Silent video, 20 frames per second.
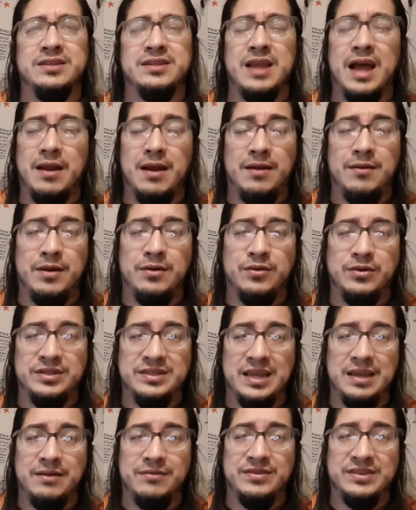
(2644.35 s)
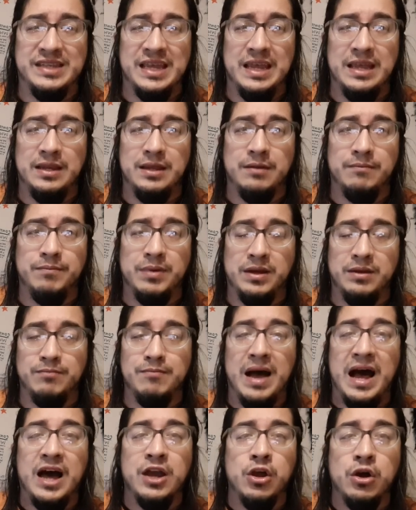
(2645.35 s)
I don't want to say if it's an idiom, but
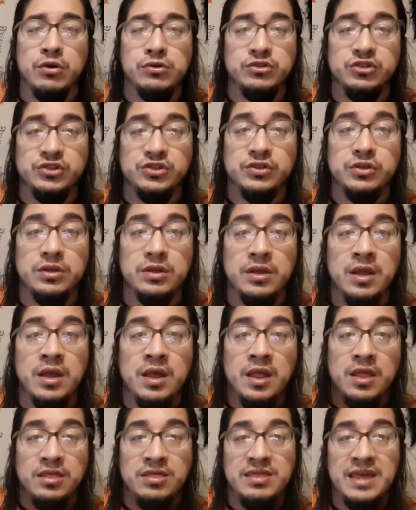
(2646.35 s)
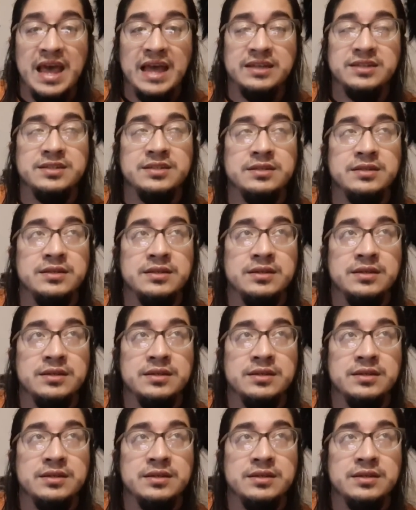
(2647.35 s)
mottos that